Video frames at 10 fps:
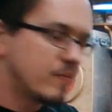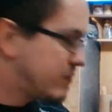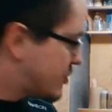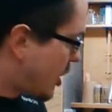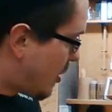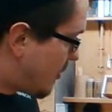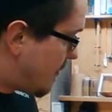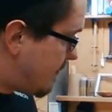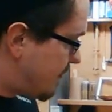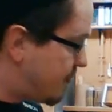
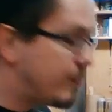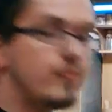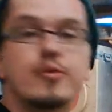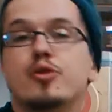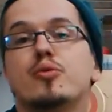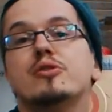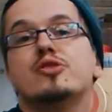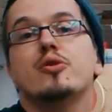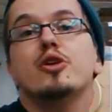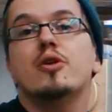So you
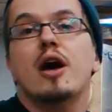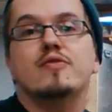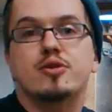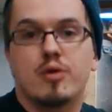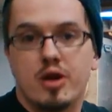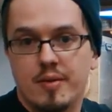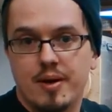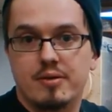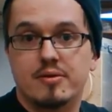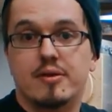don't have to worry
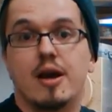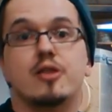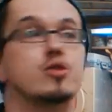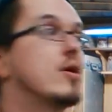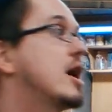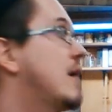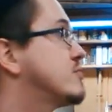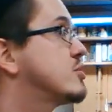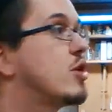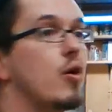about do I
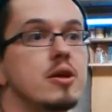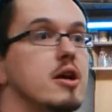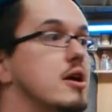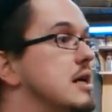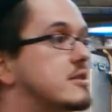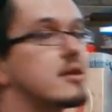have to go in there and